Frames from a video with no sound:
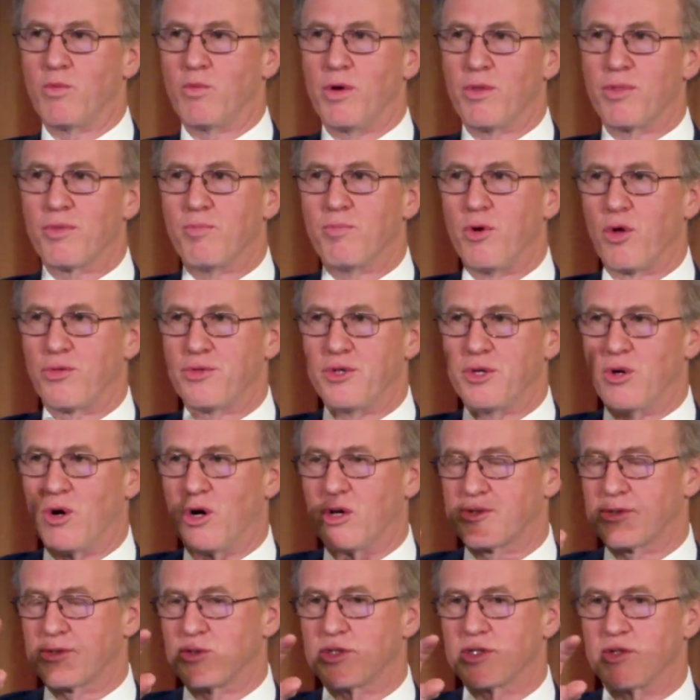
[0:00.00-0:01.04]
with both the
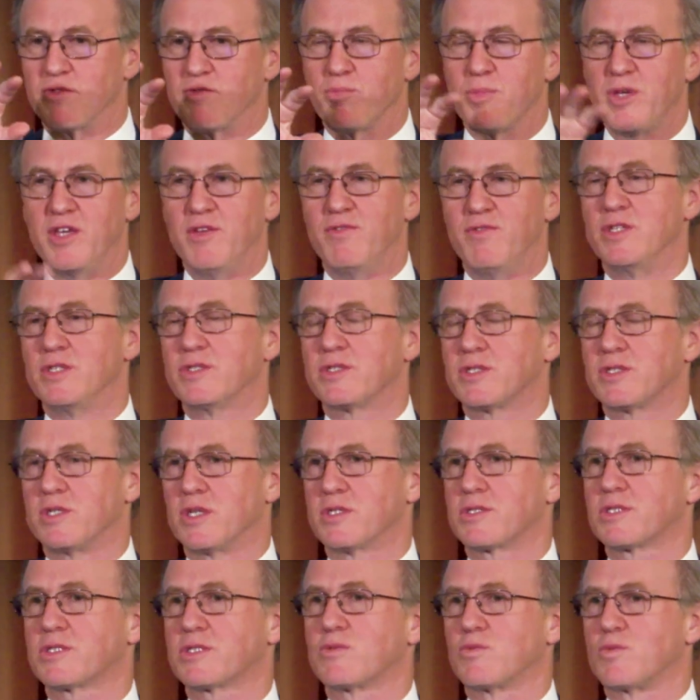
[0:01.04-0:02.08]
authors of
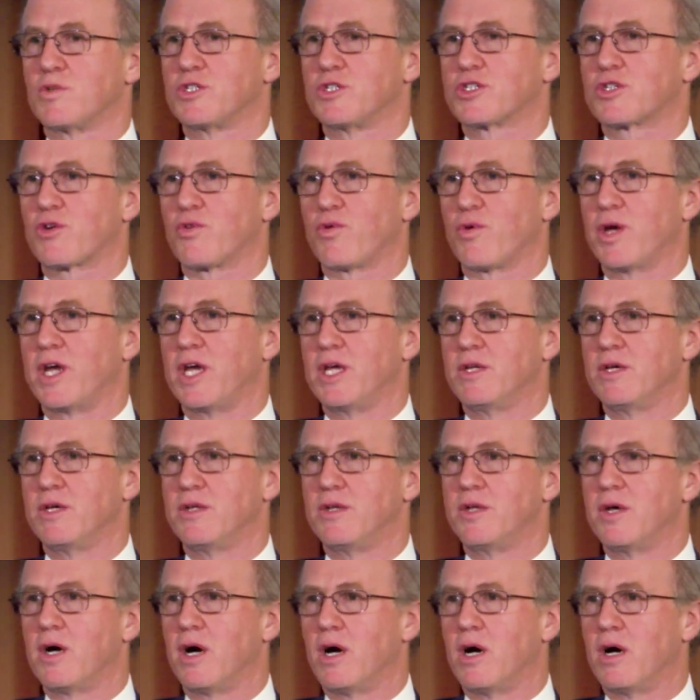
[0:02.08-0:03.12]
PVSyst, which
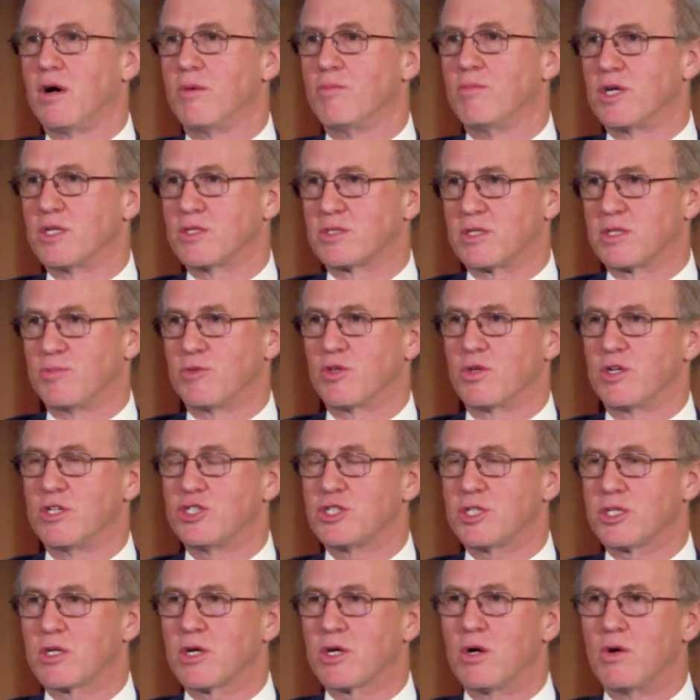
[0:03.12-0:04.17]
created a
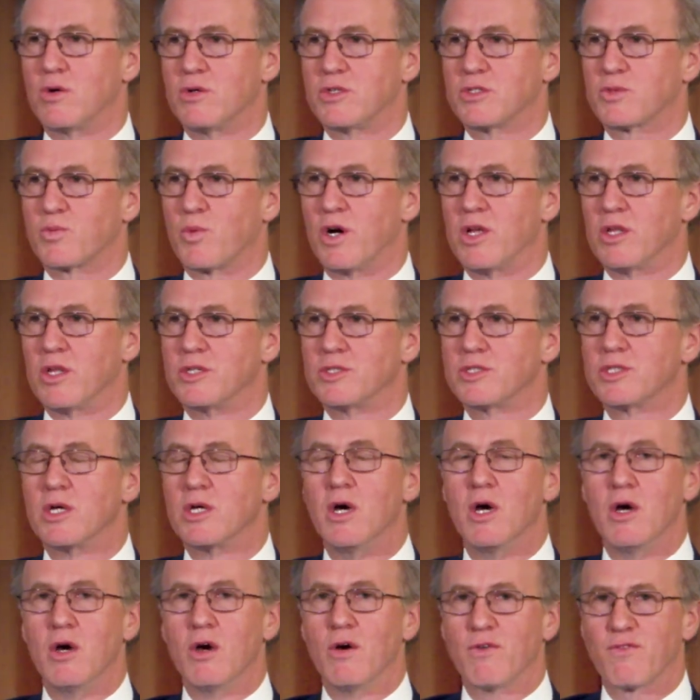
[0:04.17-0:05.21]
simulation code, as well as
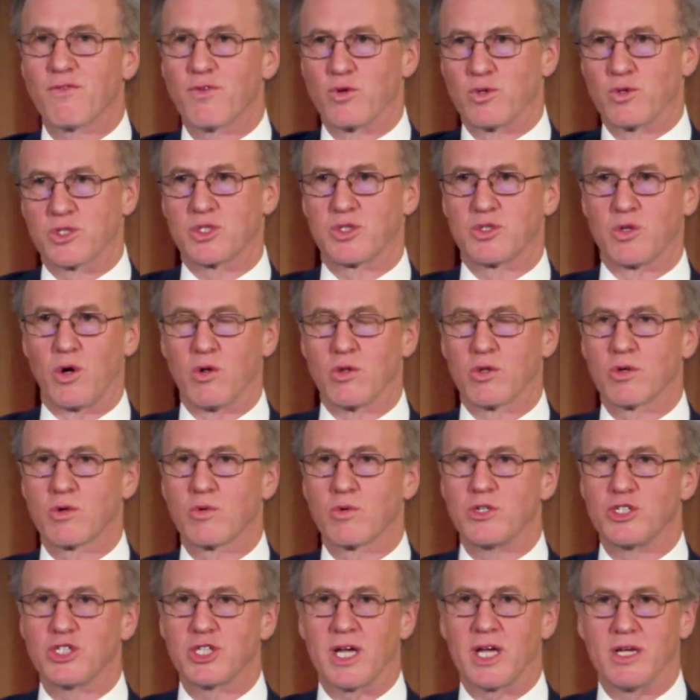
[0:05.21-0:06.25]
First Solar,
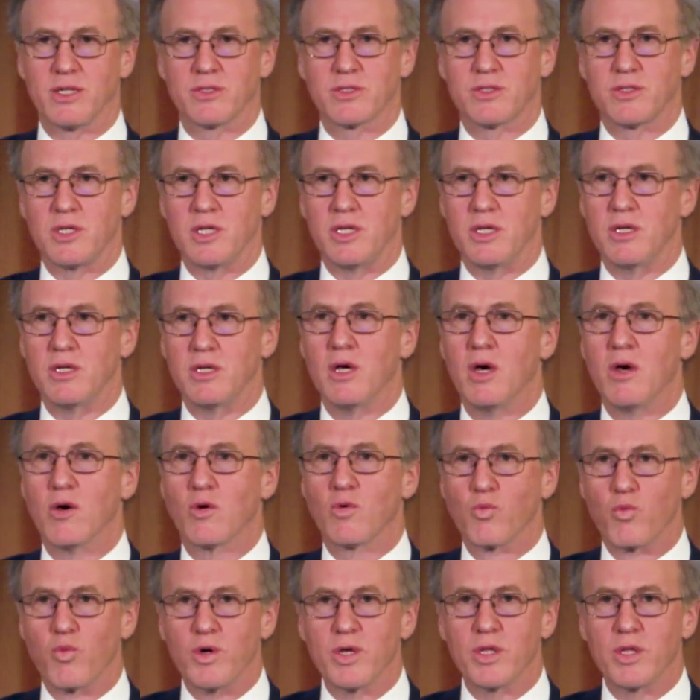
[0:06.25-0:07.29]
which has the
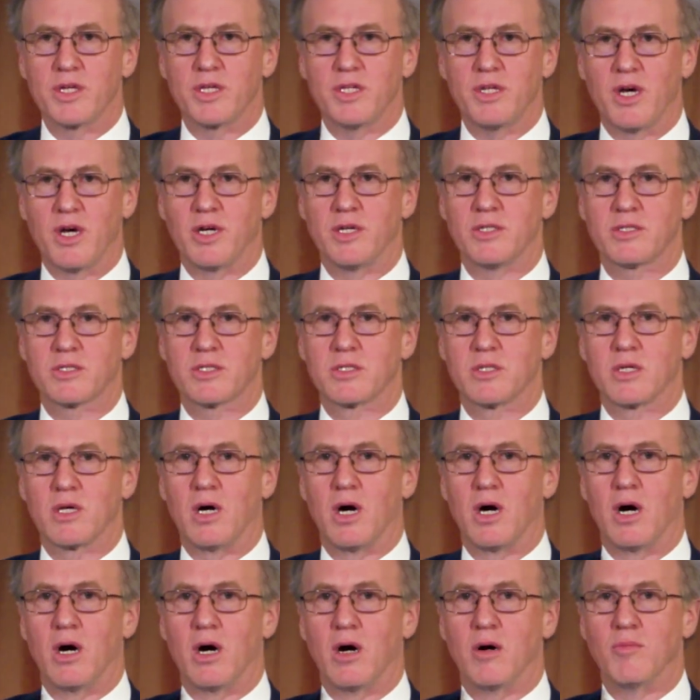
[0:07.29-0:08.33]
really nice
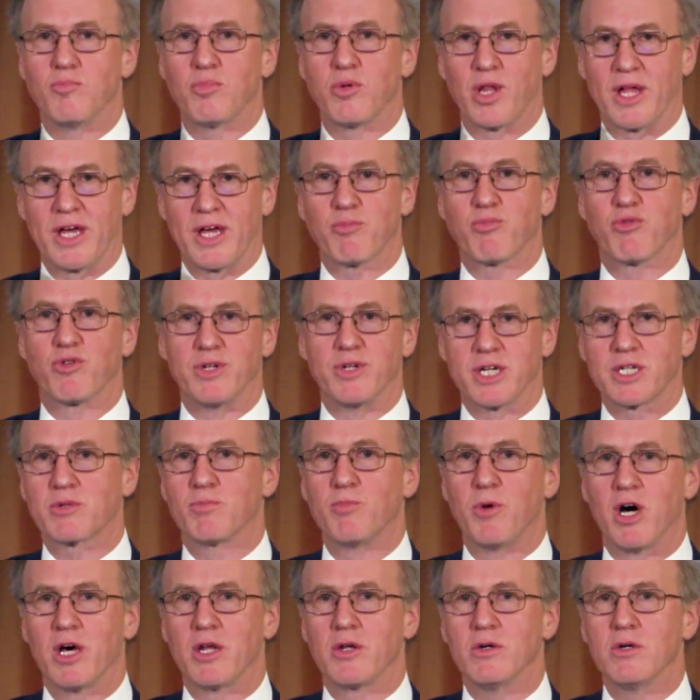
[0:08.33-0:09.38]
plant predict
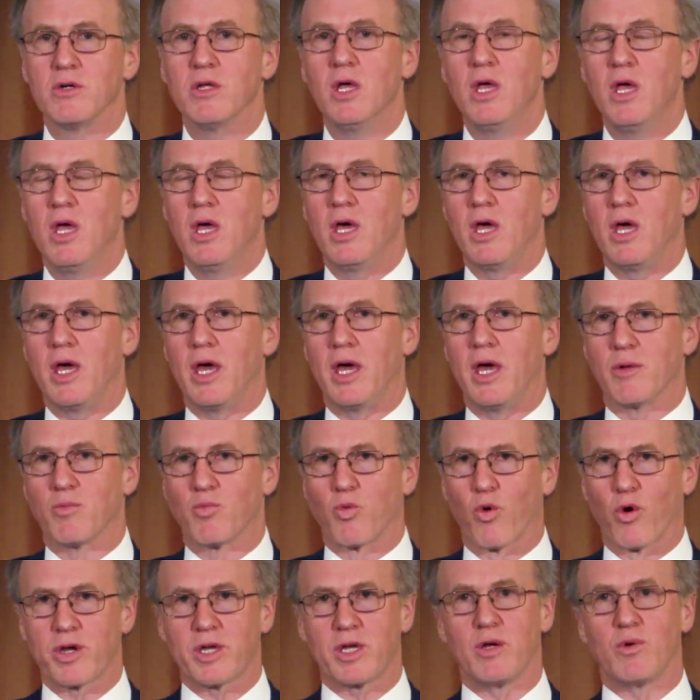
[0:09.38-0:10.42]
model, and
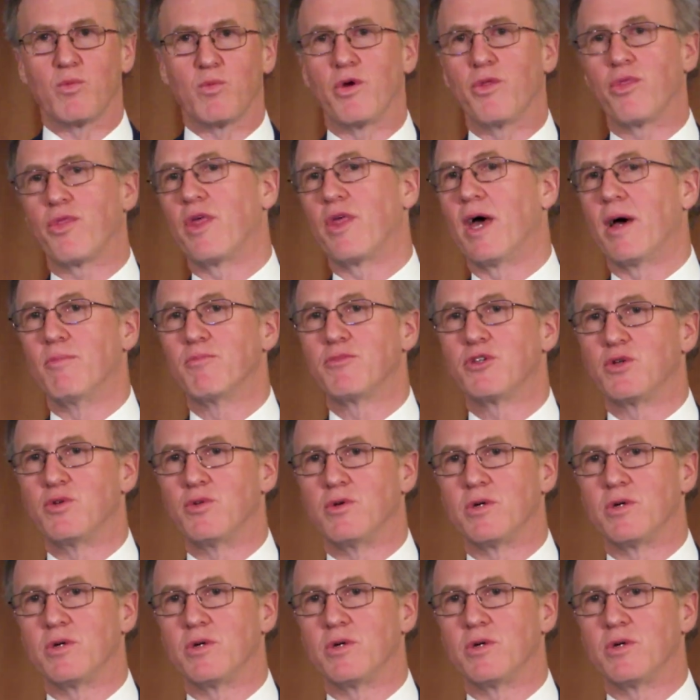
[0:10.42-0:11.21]
working with them to